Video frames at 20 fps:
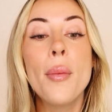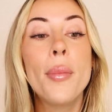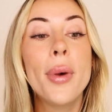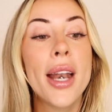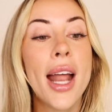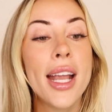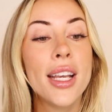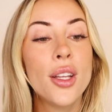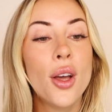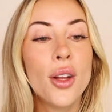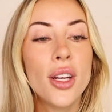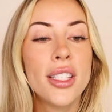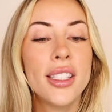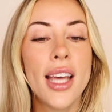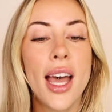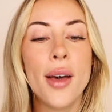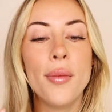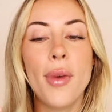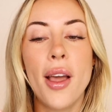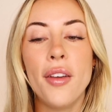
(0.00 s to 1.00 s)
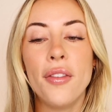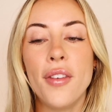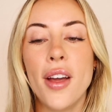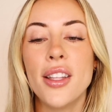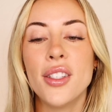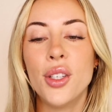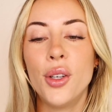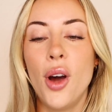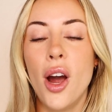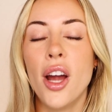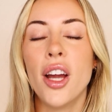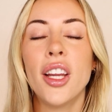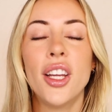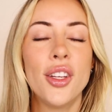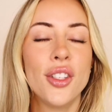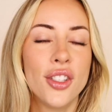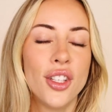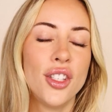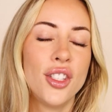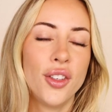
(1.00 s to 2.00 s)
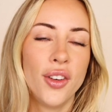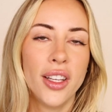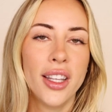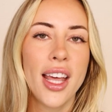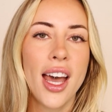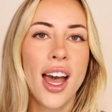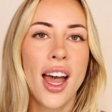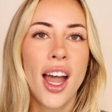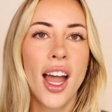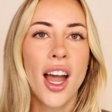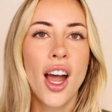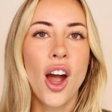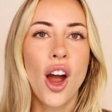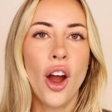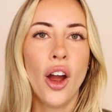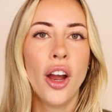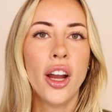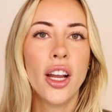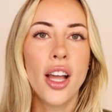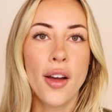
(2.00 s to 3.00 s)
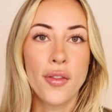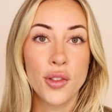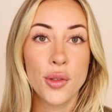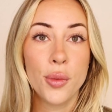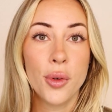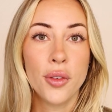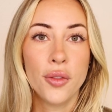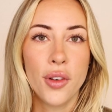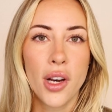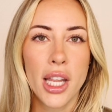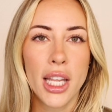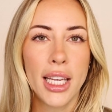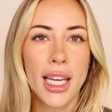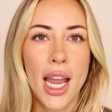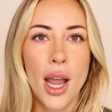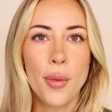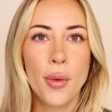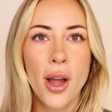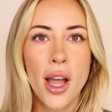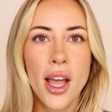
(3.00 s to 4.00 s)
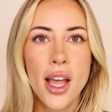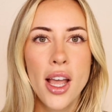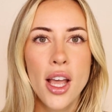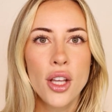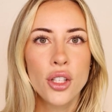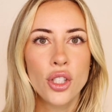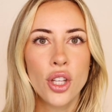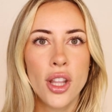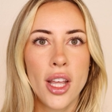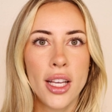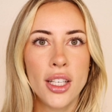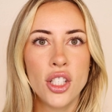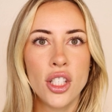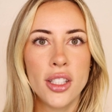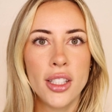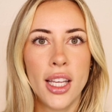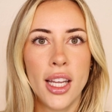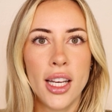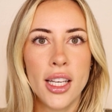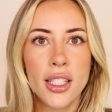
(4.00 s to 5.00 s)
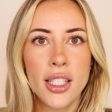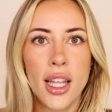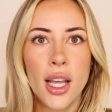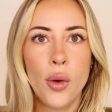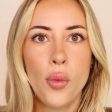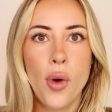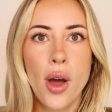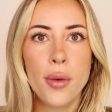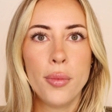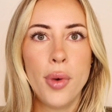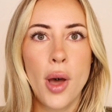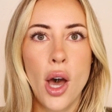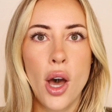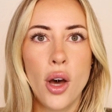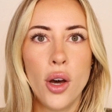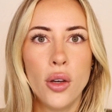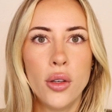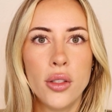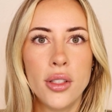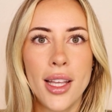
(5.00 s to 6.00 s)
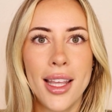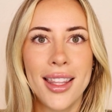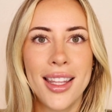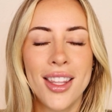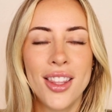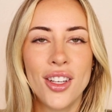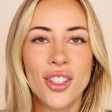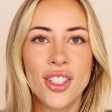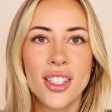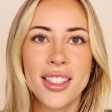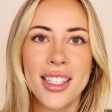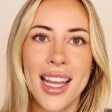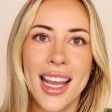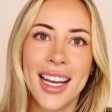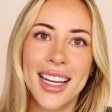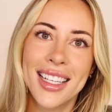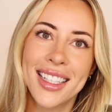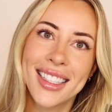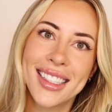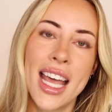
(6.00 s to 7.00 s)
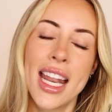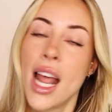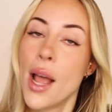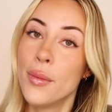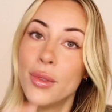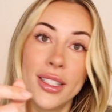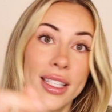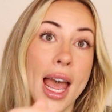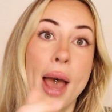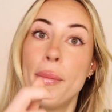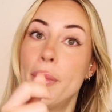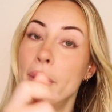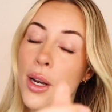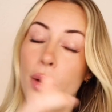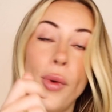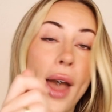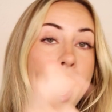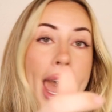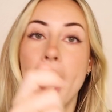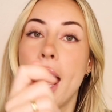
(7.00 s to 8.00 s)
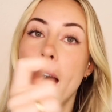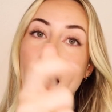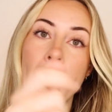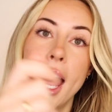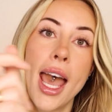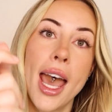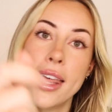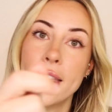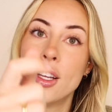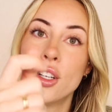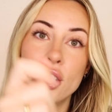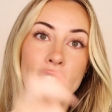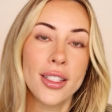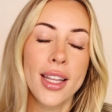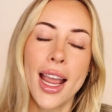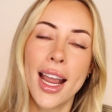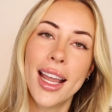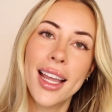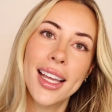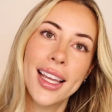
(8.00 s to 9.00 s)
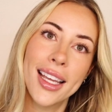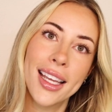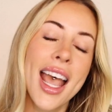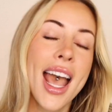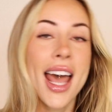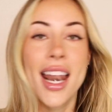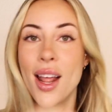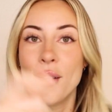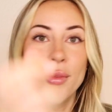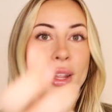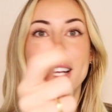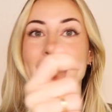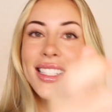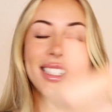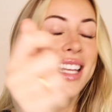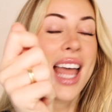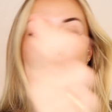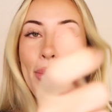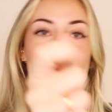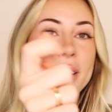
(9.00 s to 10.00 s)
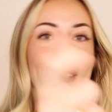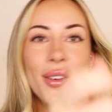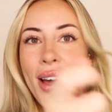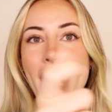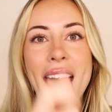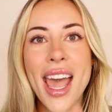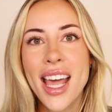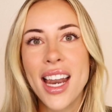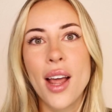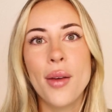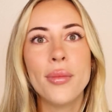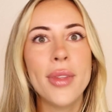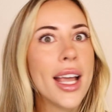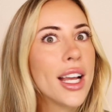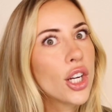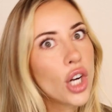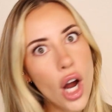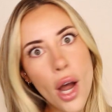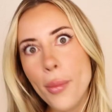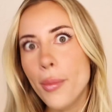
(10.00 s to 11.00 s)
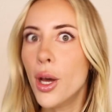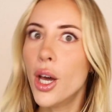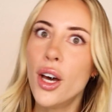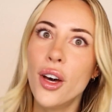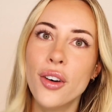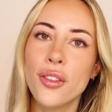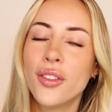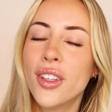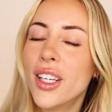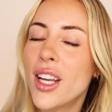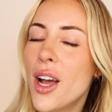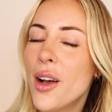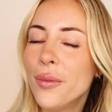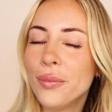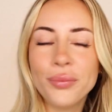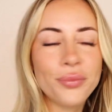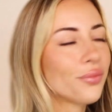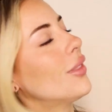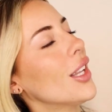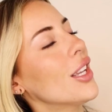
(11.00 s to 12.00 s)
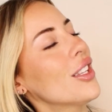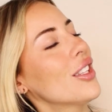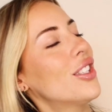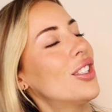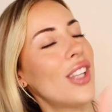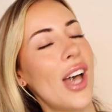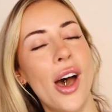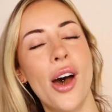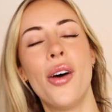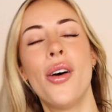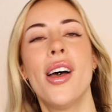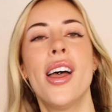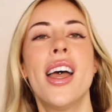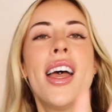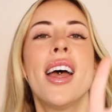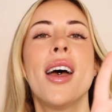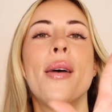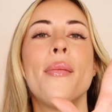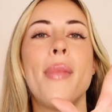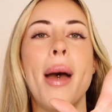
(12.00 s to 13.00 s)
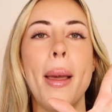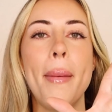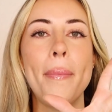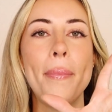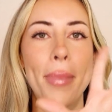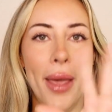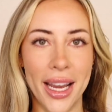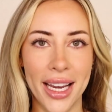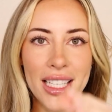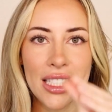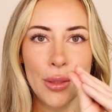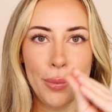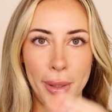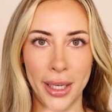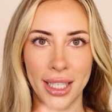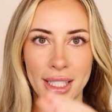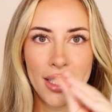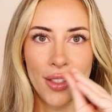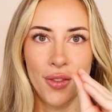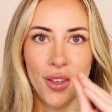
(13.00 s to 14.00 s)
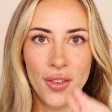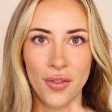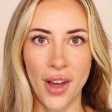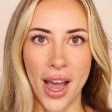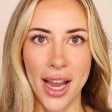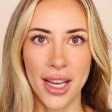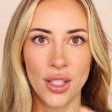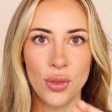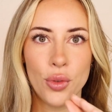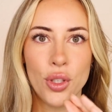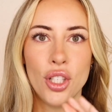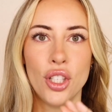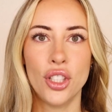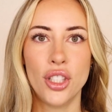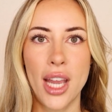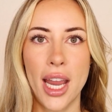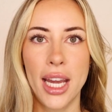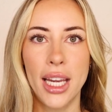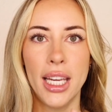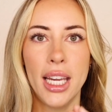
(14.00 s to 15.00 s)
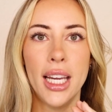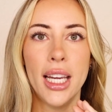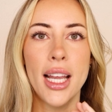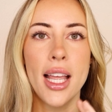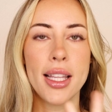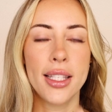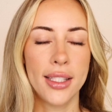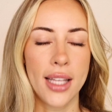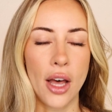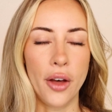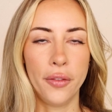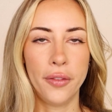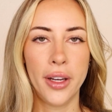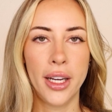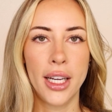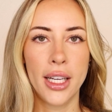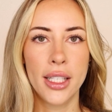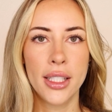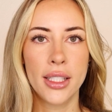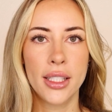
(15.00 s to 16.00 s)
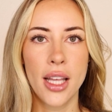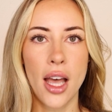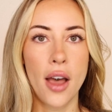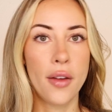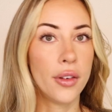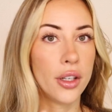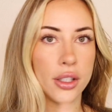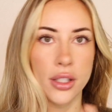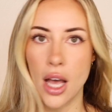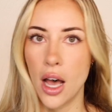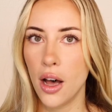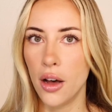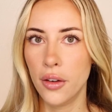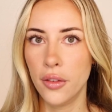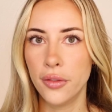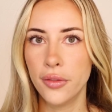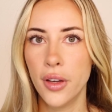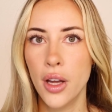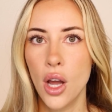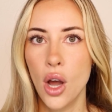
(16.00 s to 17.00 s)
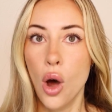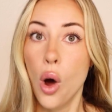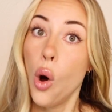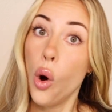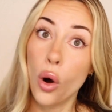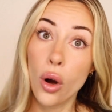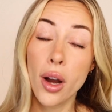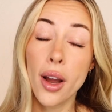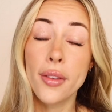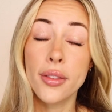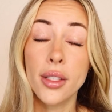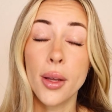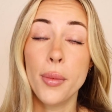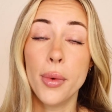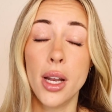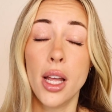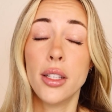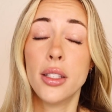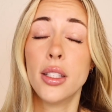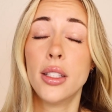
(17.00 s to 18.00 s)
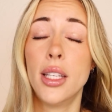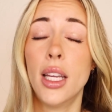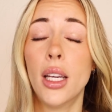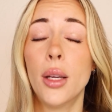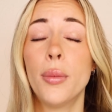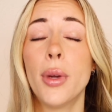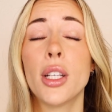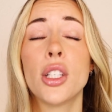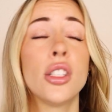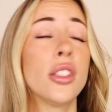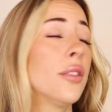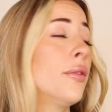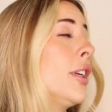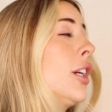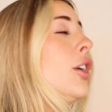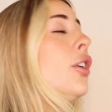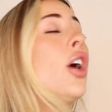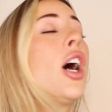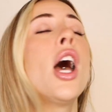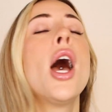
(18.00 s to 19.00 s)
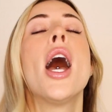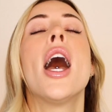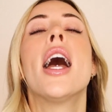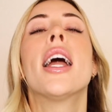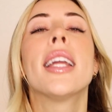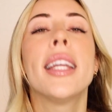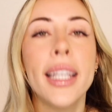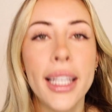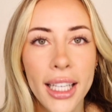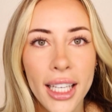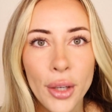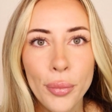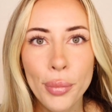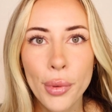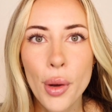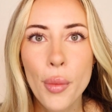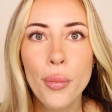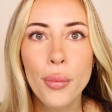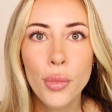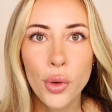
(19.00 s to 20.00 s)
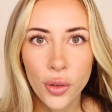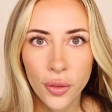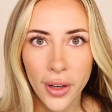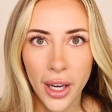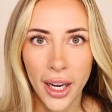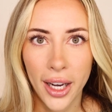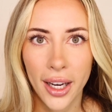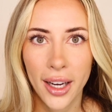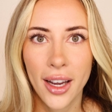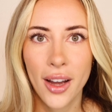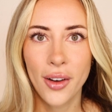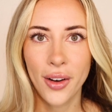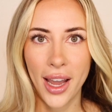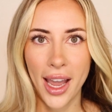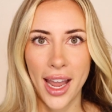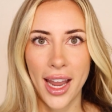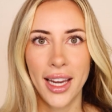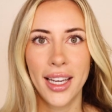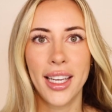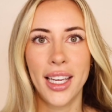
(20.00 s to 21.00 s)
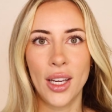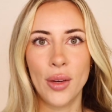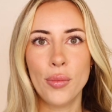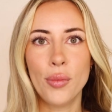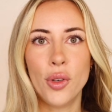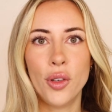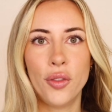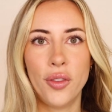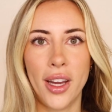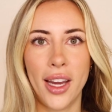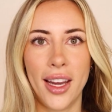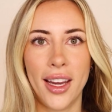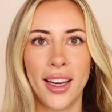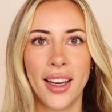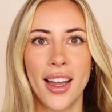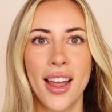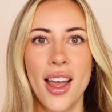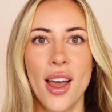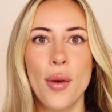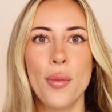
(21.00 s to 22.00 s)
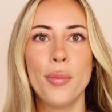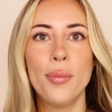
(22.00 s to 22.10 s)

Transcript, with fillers: But I noticed that my friends who aren't used to doing that aren't comfortable in front of the camera, so they just get into like one pose, and then they're just like, and I'm snapping away, and they're just like, and I'm like snapping away, and I'm like, girl, move, you know? So my biggest piece of advice when you're taking selfies of yourself, or if someone else is taking pictures of you, keep moving, okay? Keep moving.